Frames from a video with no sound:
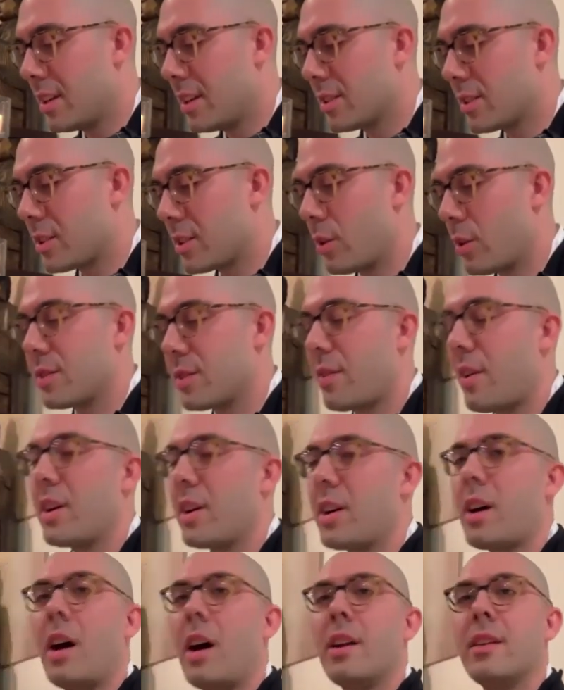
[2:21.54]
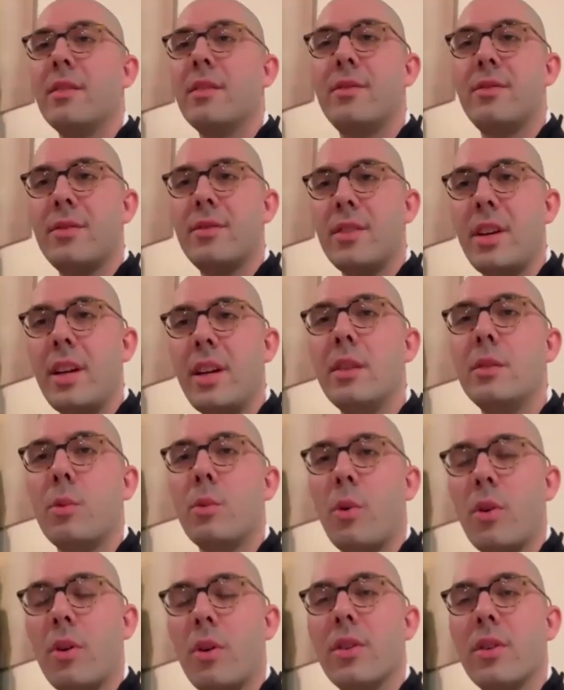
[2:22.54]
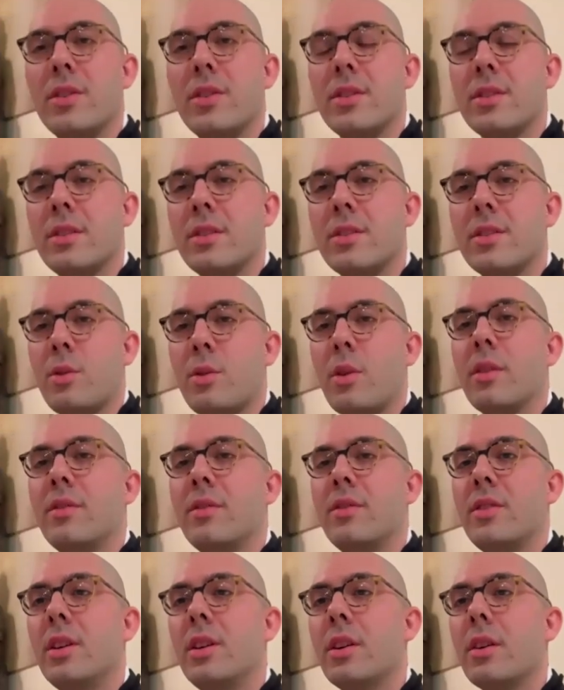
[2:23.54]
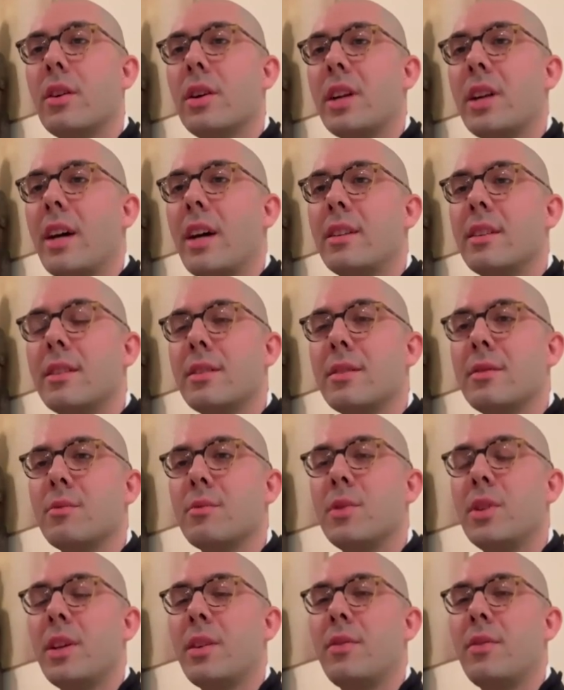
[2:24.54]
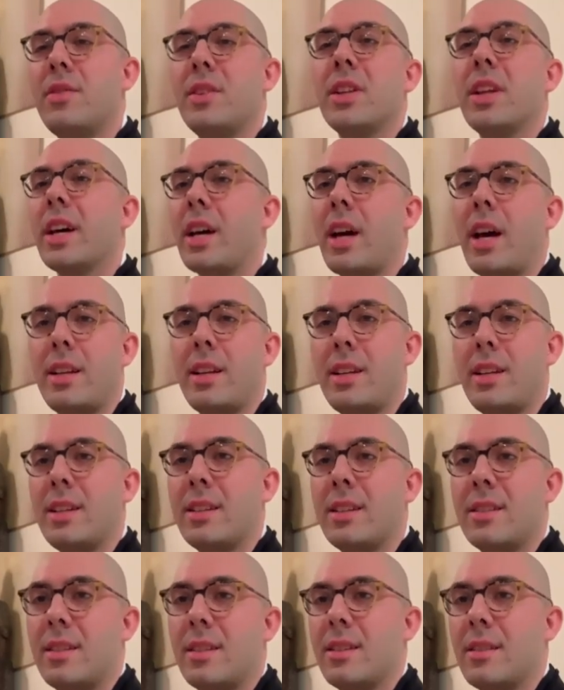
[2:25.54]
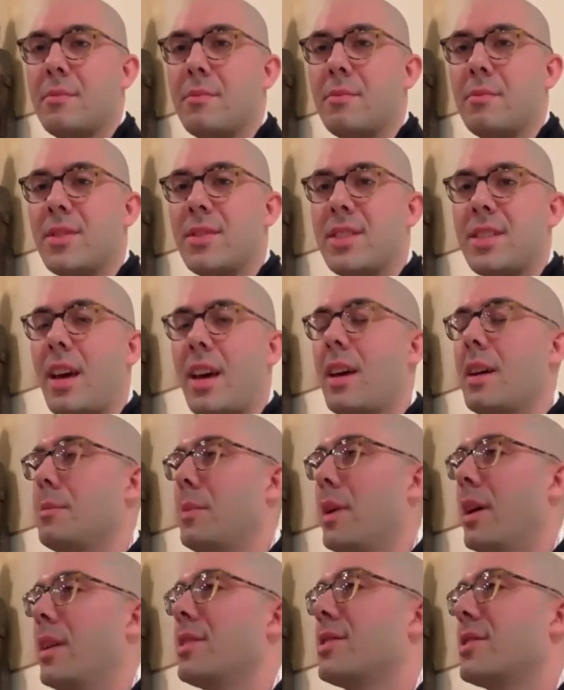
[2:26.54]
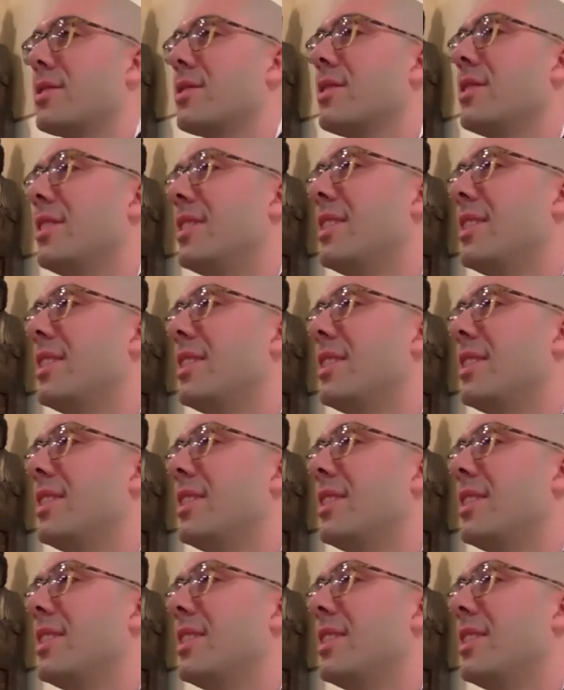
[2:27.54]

So it's a very kind of inward sort of year, and I didn't really feel like I needed to say much